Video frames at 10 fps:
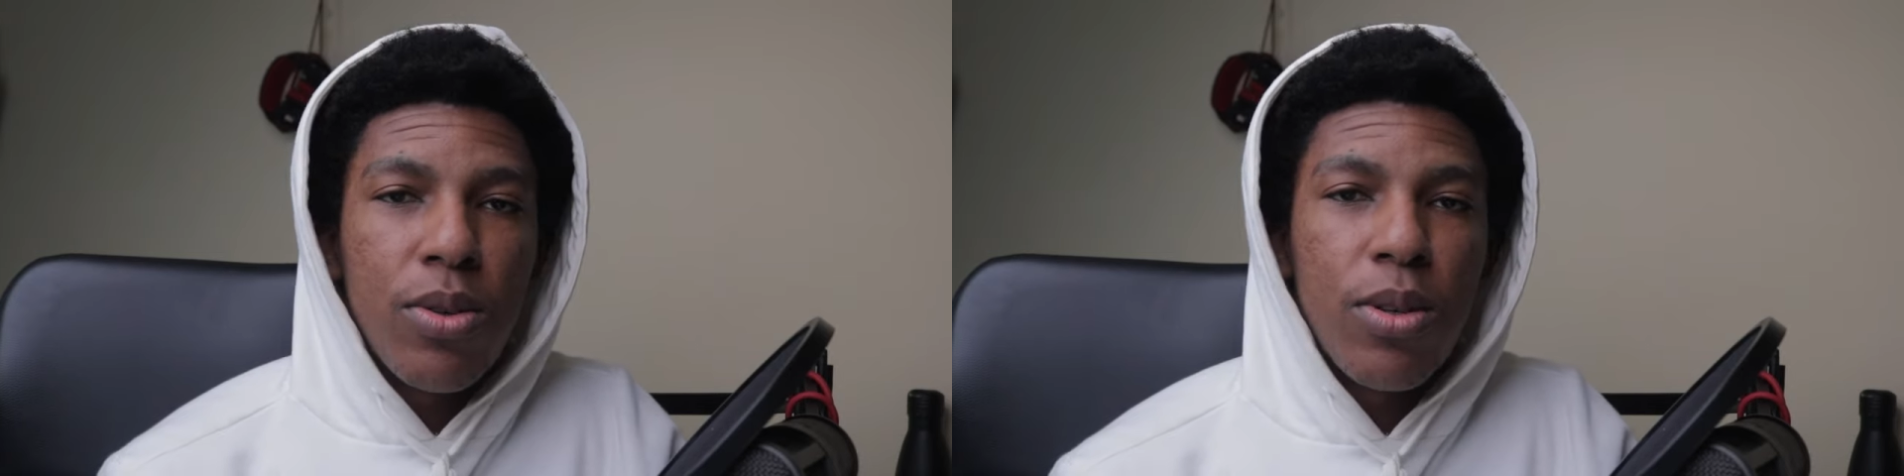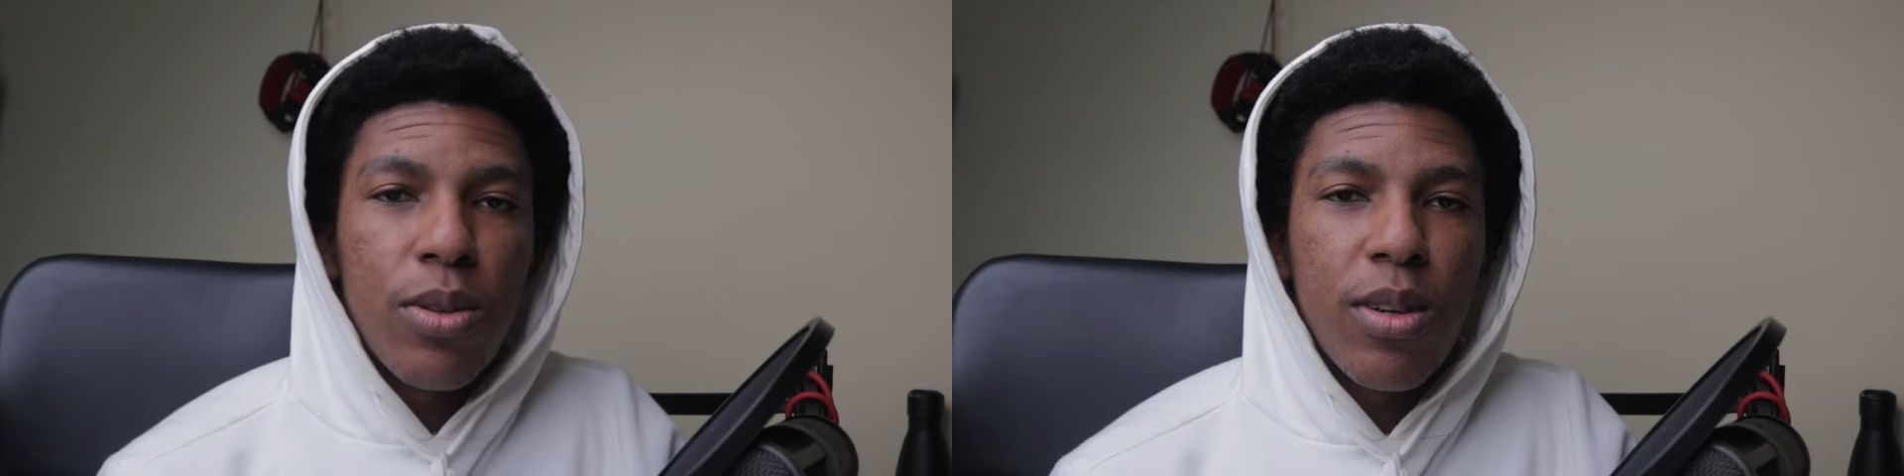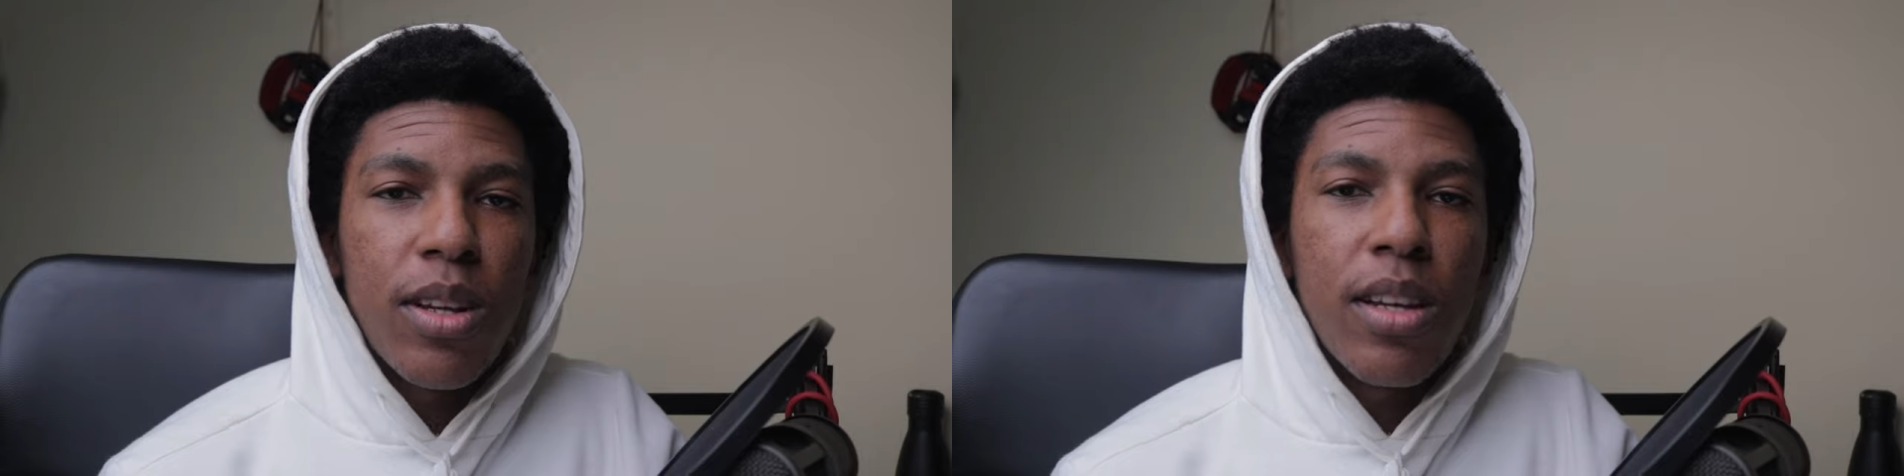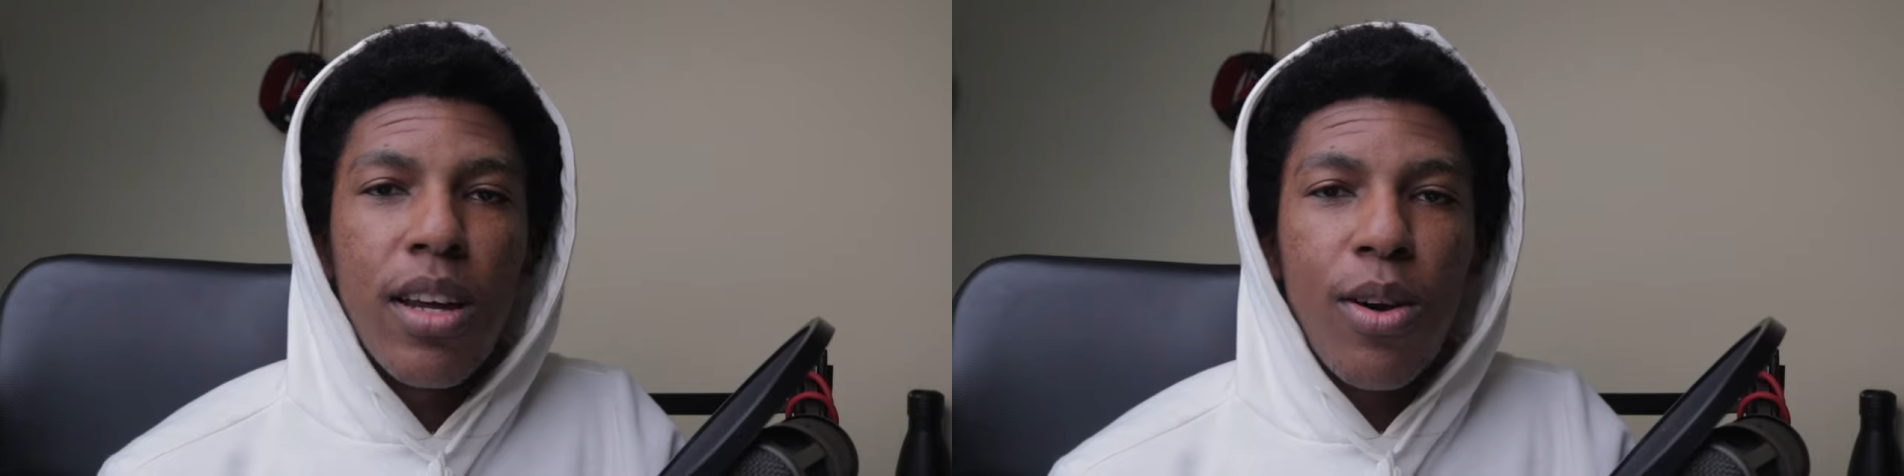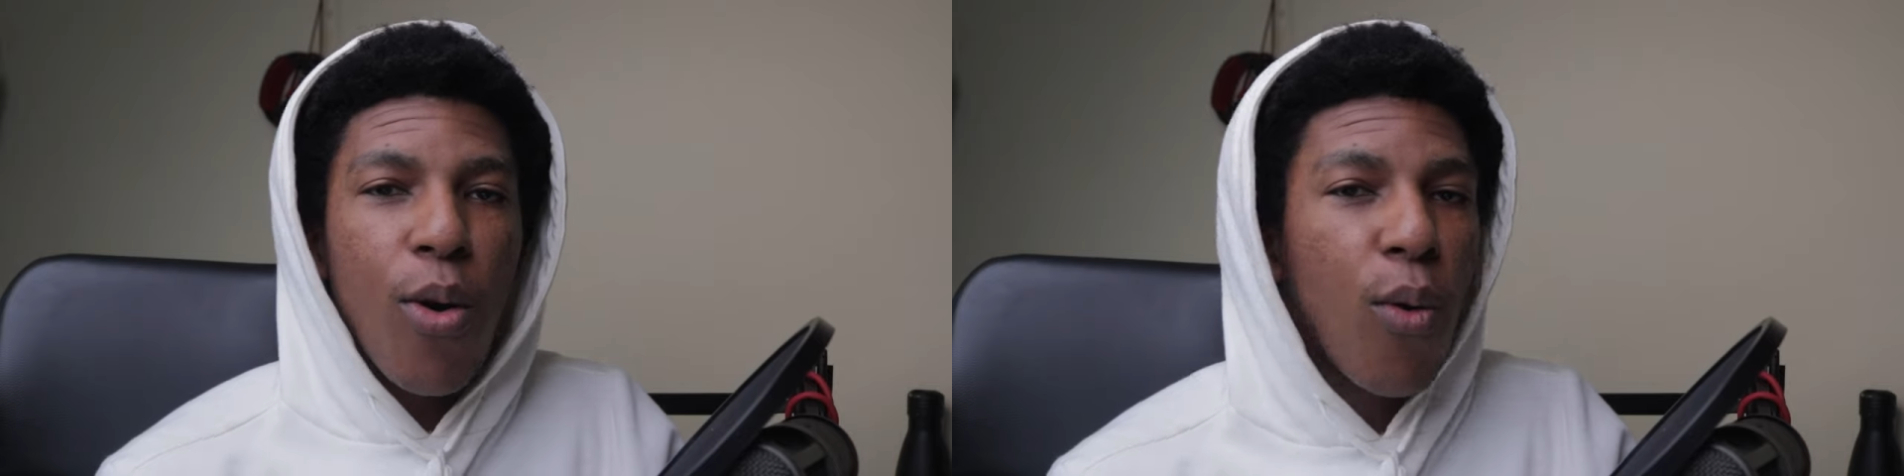2, and 3
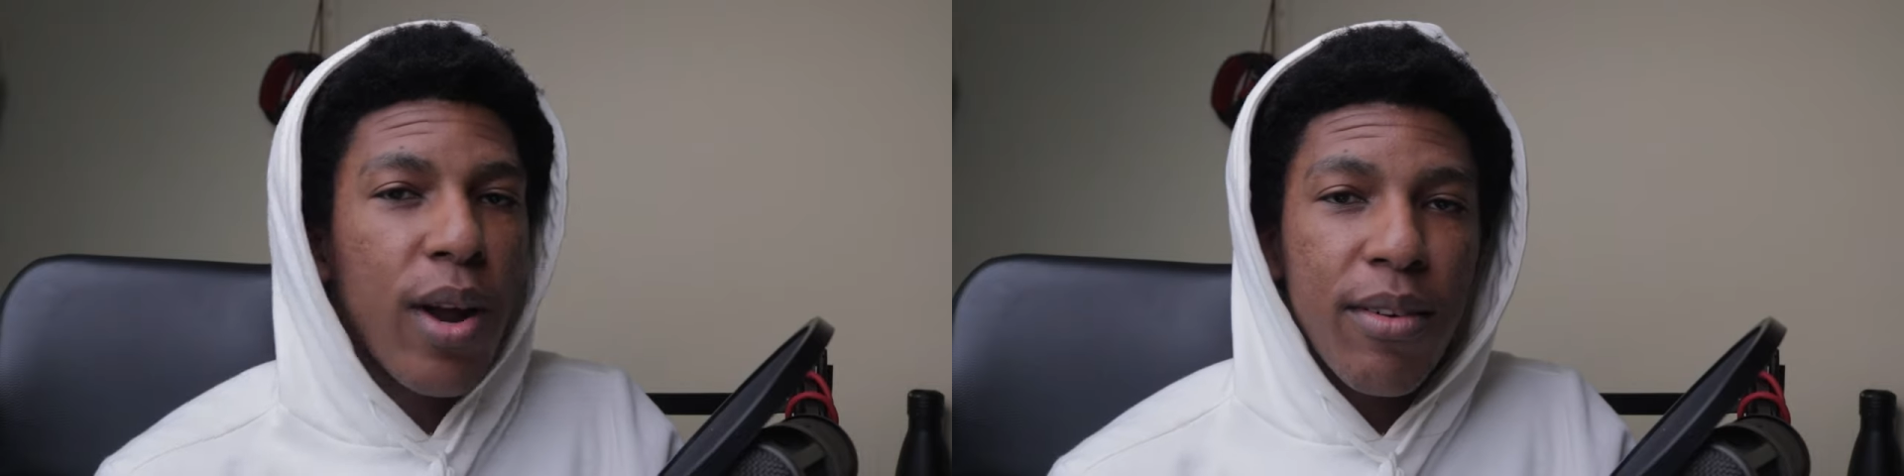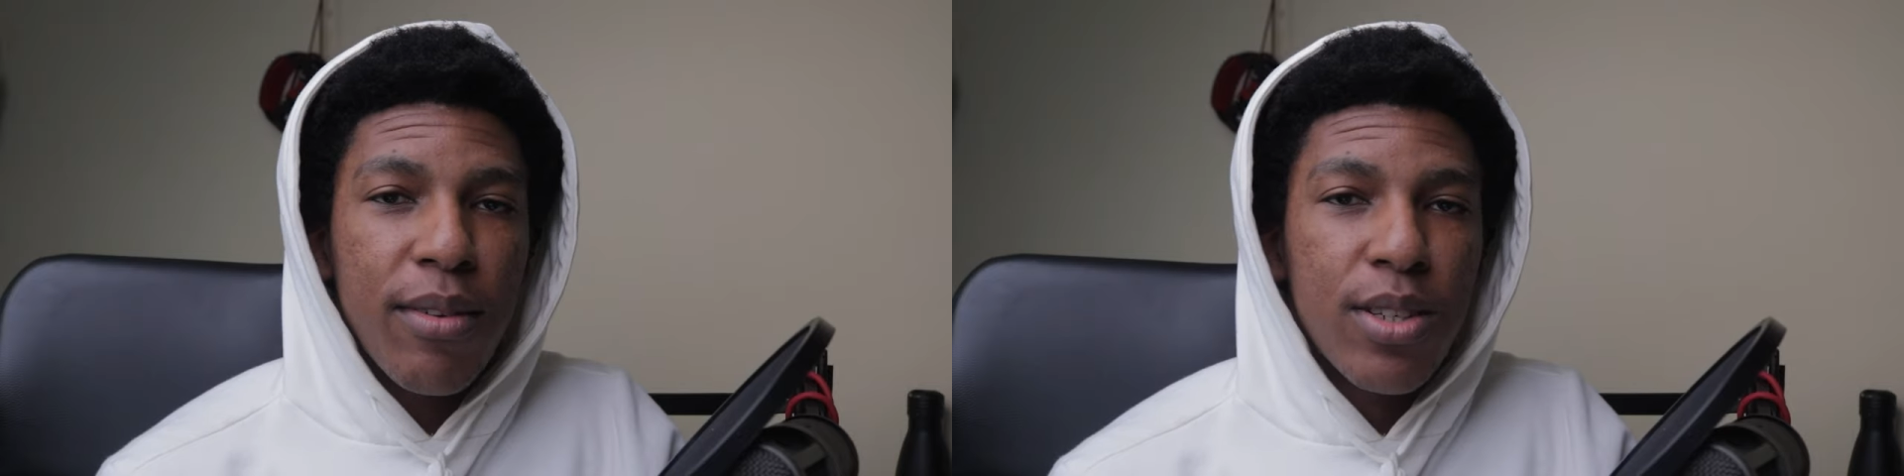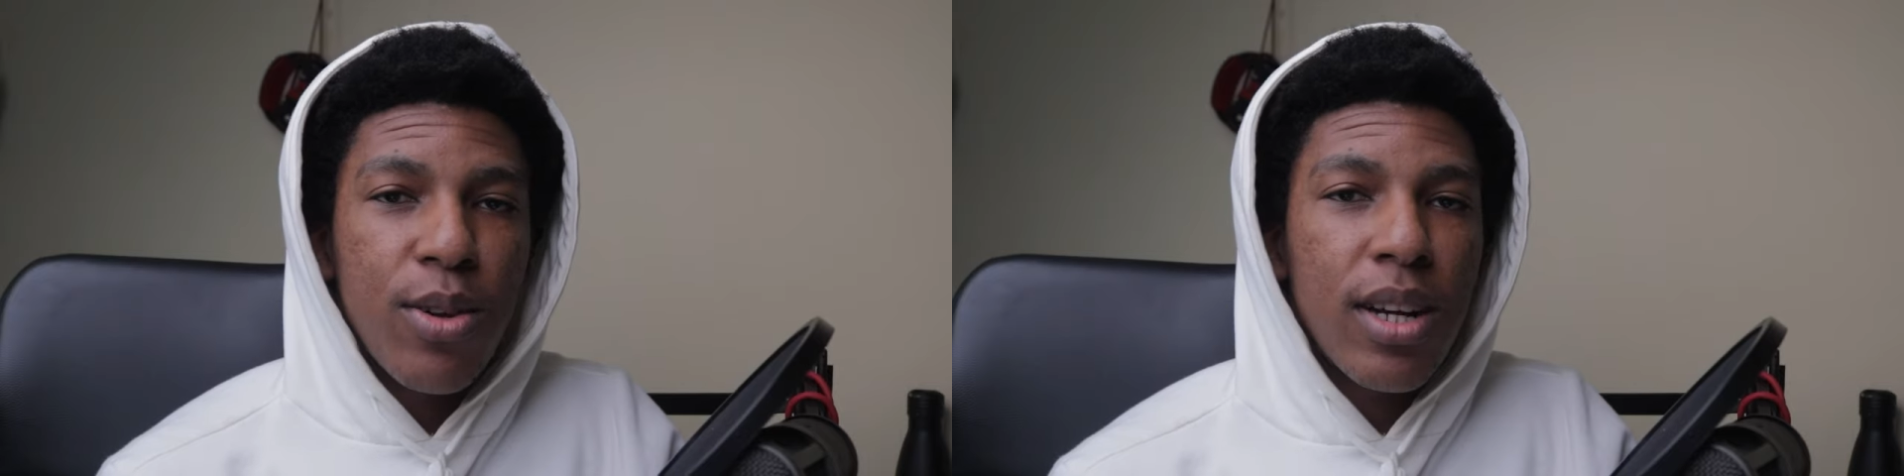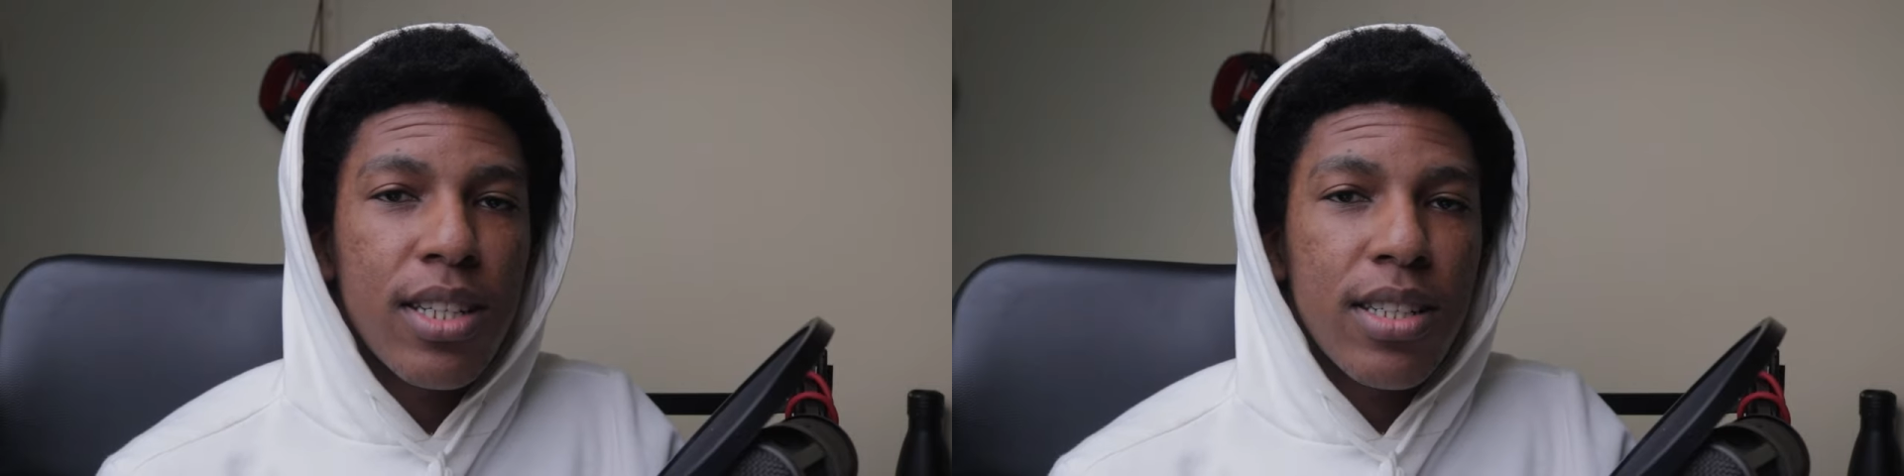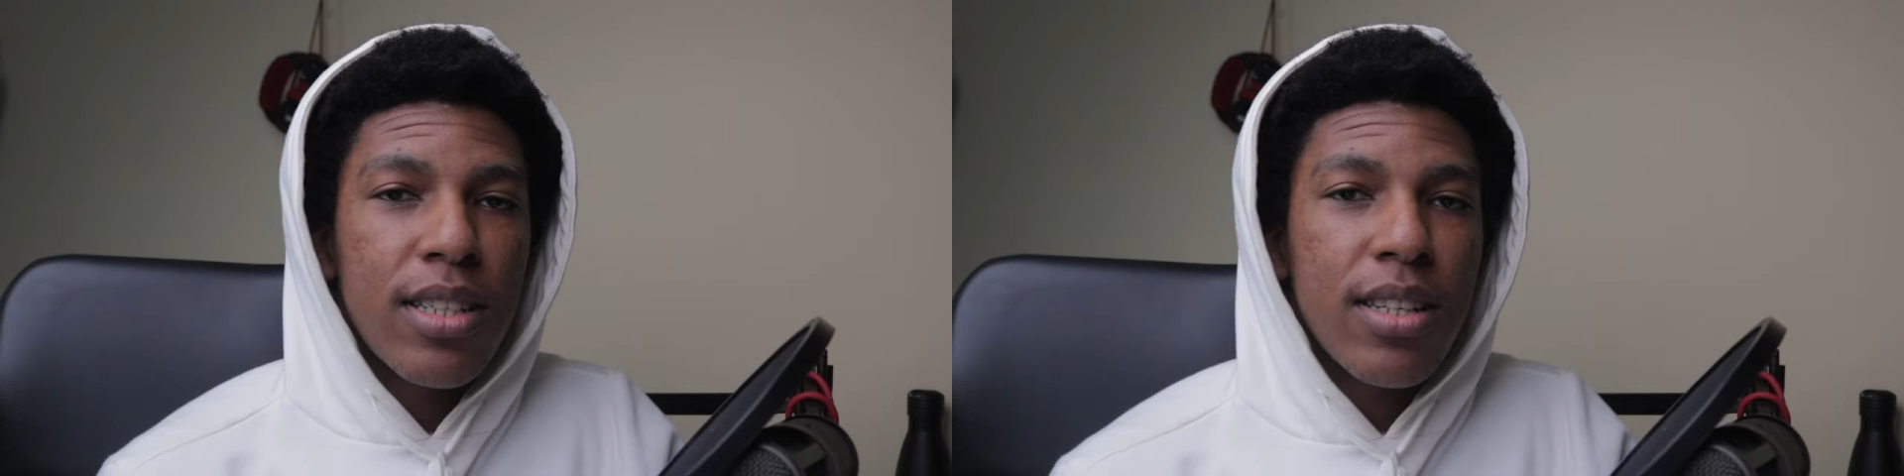or whatever. It's not
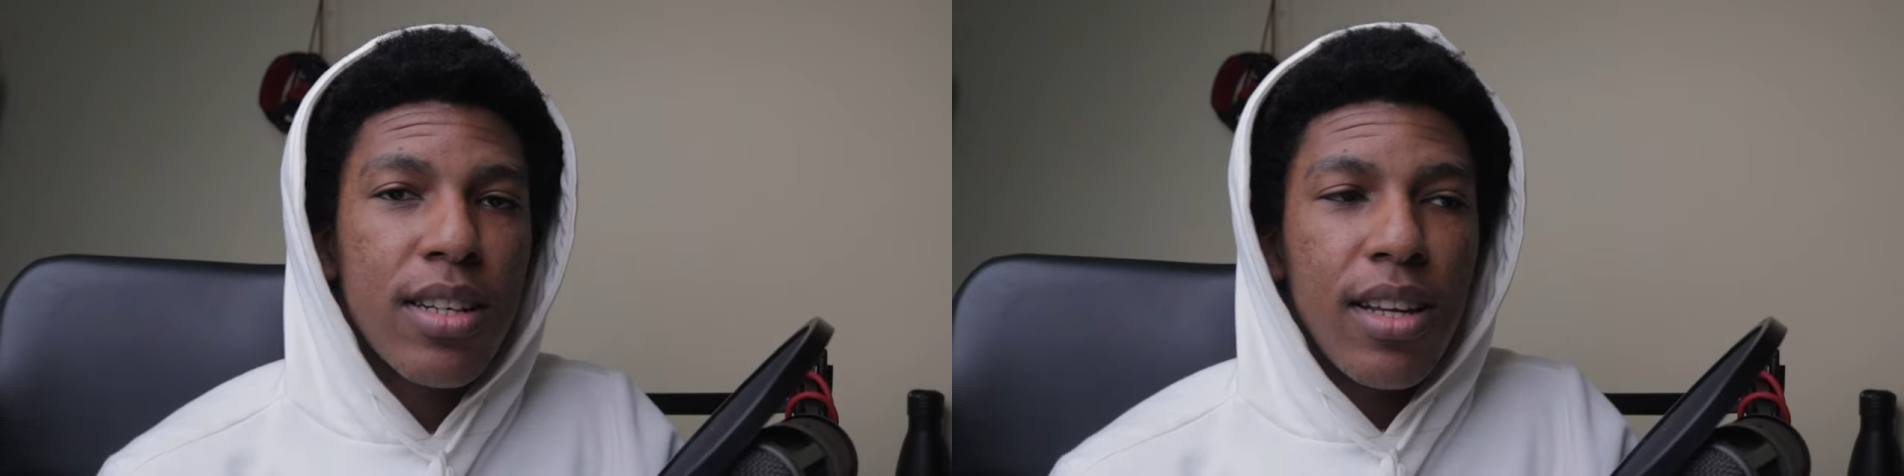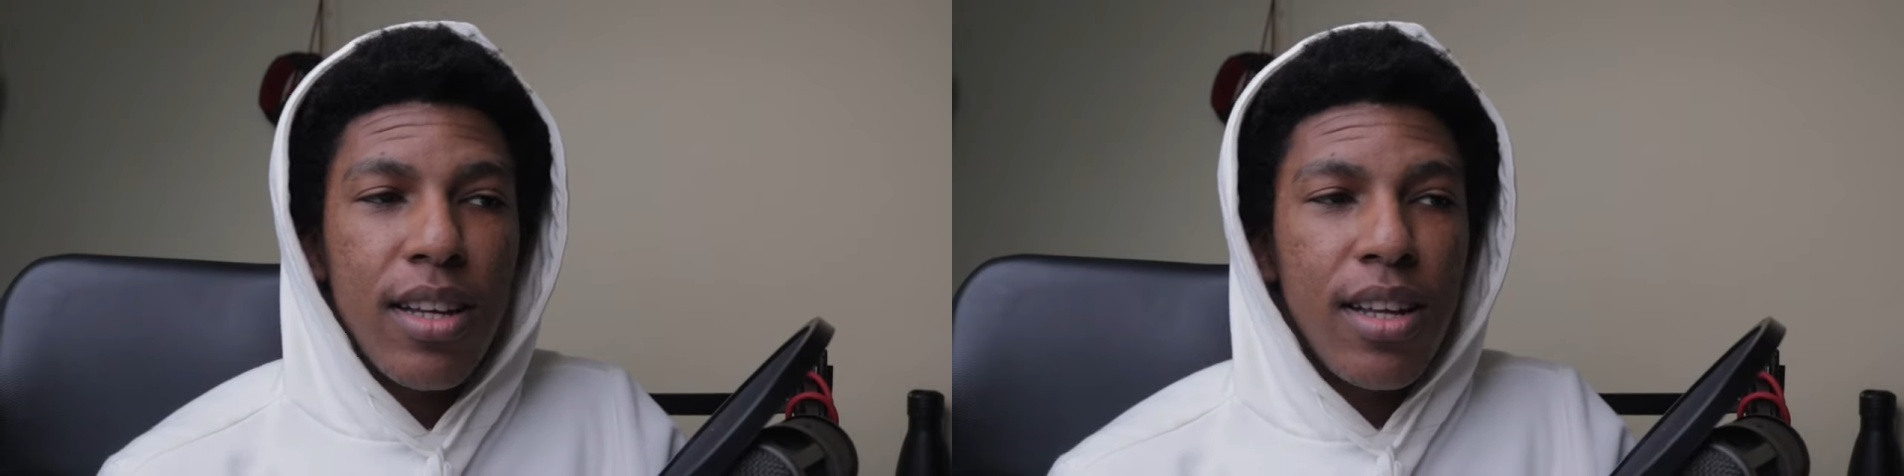just